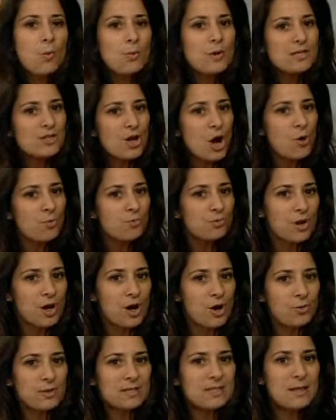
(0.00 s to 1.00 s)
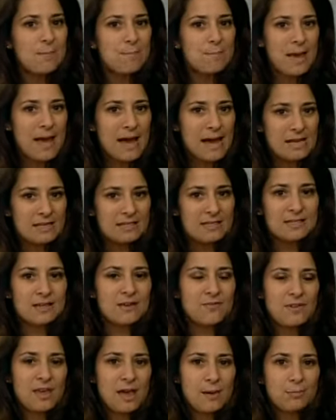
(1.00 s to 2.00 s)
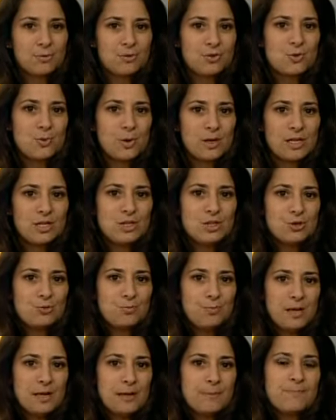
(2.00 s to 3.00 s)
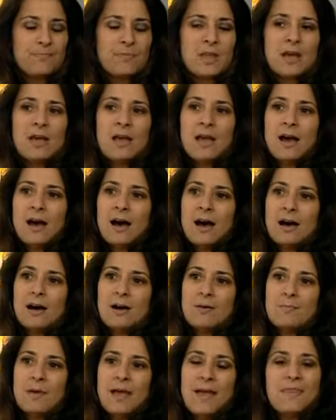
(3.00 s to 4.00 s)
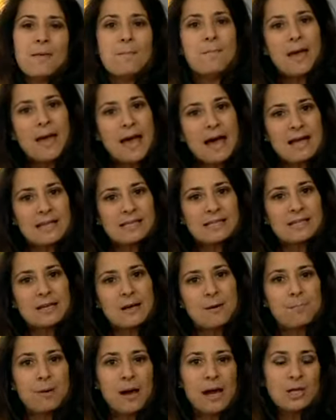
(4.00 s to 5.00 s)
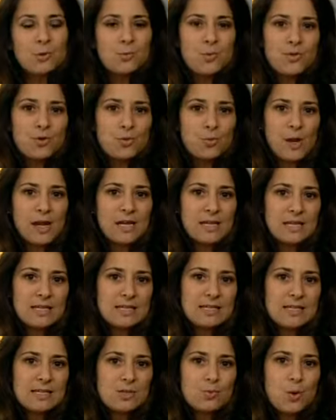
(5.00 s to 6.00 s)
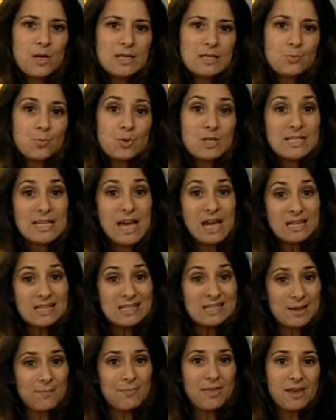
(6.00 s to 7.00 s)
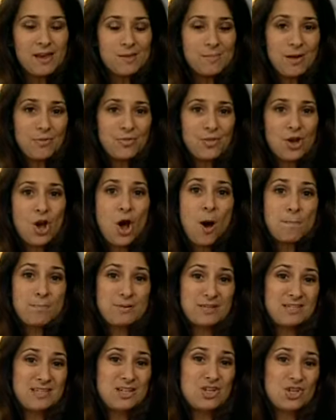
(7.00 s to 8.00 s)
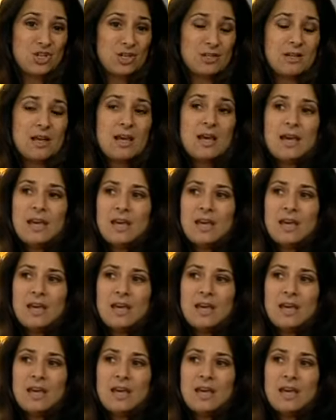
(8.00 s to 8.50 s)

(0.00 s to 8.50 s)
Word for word: What we don't know is the mass of Kepler 22b. Um, and the mass combined with the radius is what would tell us something about the composition.